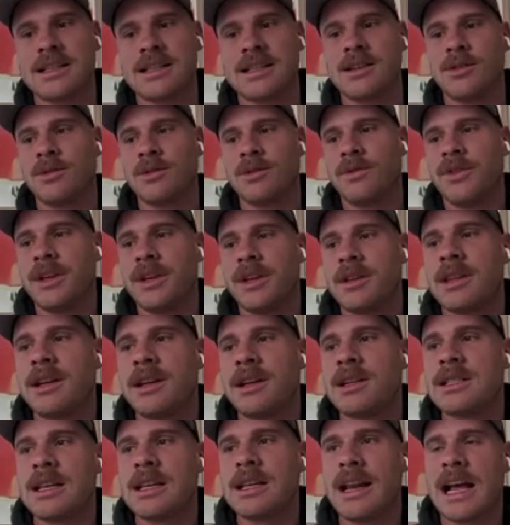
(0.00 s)
So
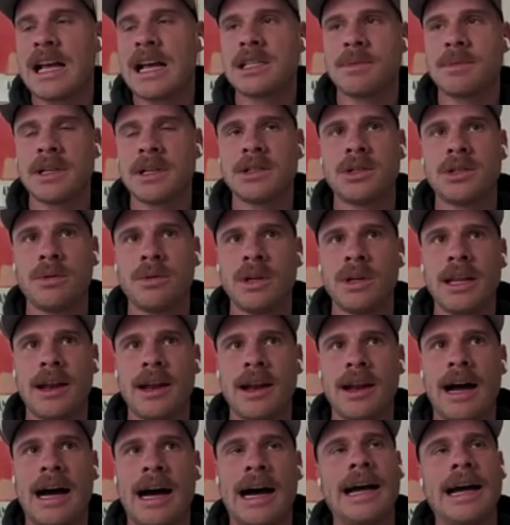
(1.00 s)
there's an aspect to it
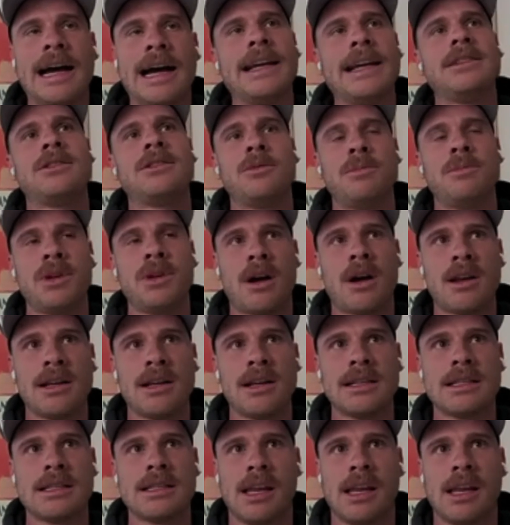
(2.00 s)
that to be
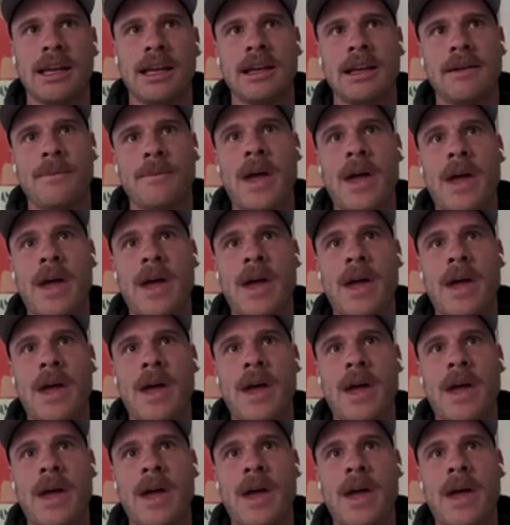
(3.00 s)
honest, like,